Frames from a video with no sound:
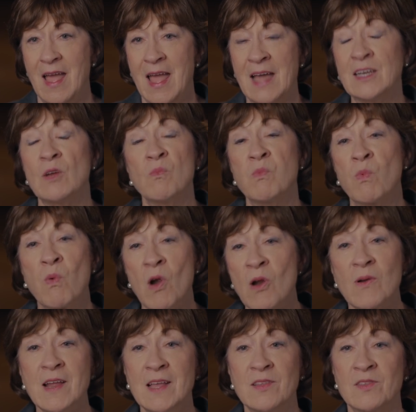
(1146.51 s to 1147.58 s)
And it
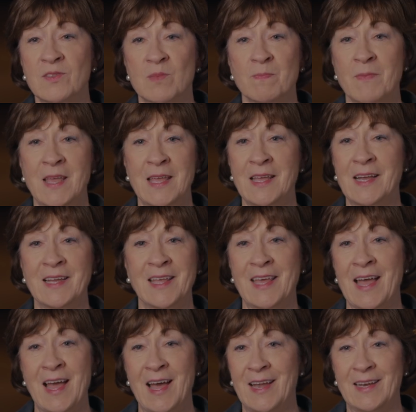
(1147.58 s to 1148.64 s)
worries me
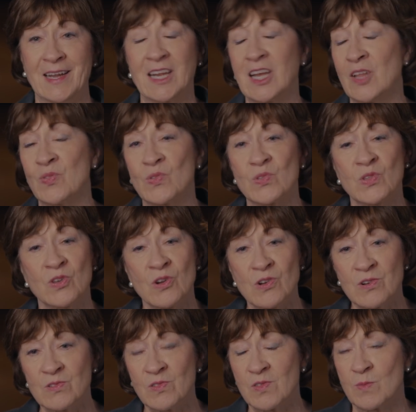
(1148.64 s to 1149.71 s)
again, it
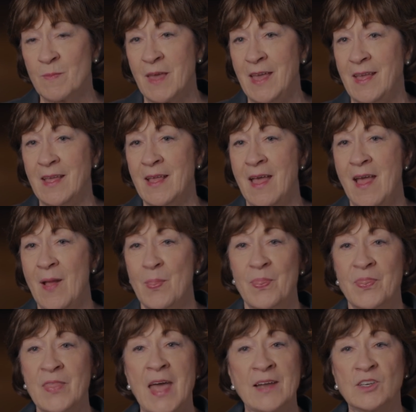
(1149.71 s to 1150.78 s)
concerns me
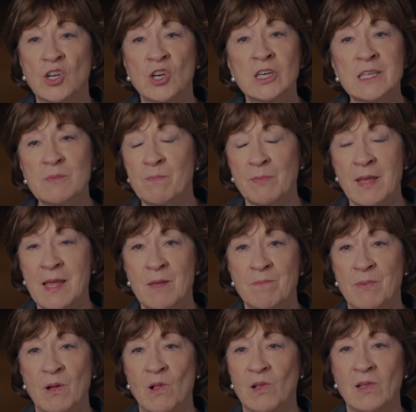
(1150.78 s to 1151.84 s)
that good
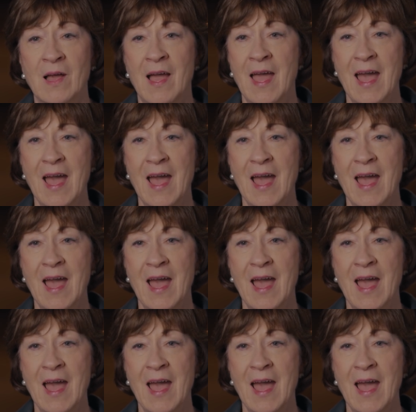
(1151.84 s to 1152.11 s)
people,